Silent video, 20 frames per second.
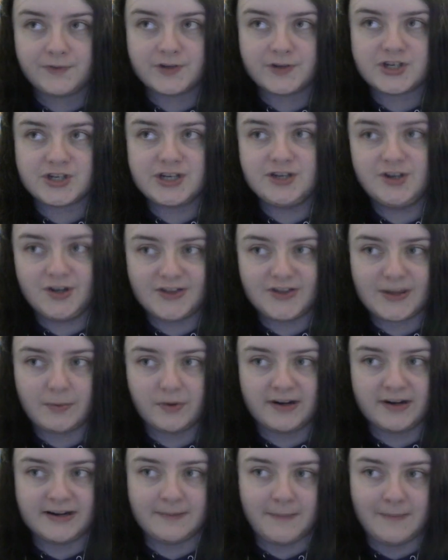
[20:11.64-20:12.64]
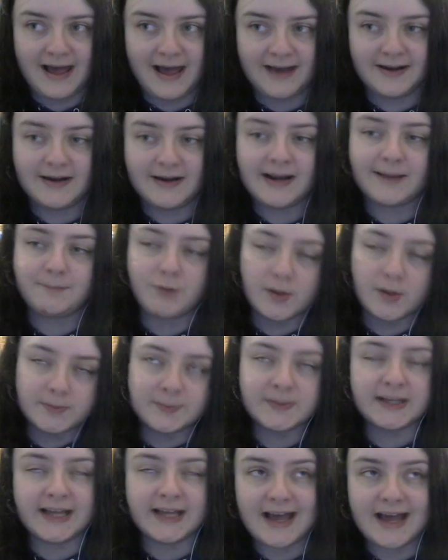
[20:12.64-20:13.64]
she knew they wanted a man, and like
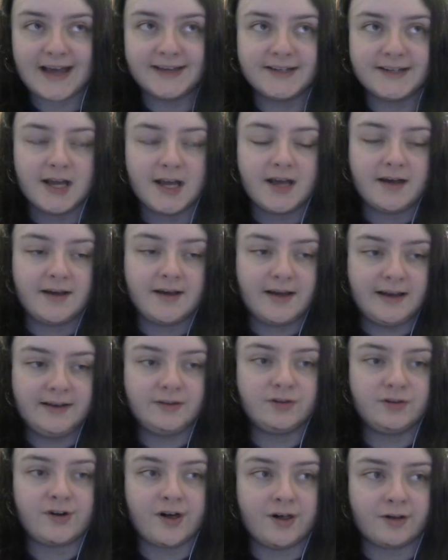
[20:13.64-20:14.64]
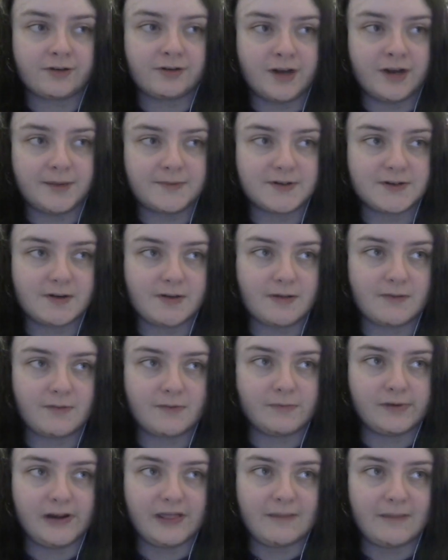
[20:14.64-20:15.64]
probably had a little girl gone up to
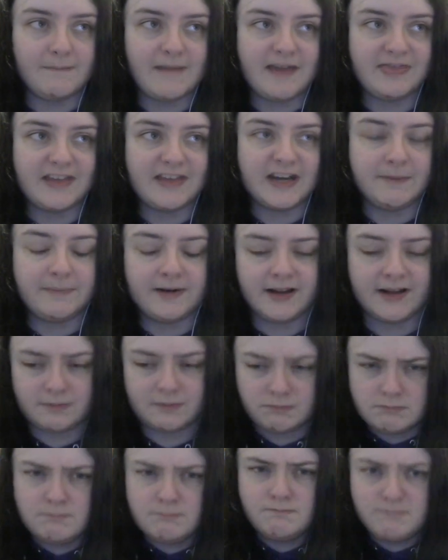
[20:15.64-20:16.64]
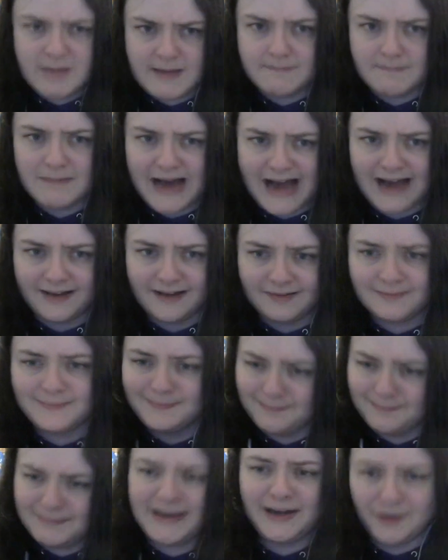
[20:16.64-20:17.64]
one of the men that had been like me man,
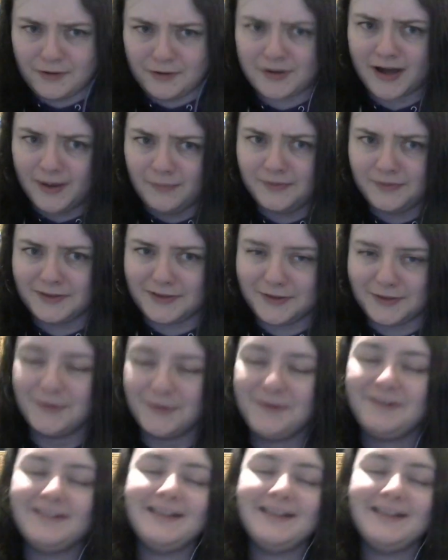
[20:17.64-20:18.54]
me no come with you.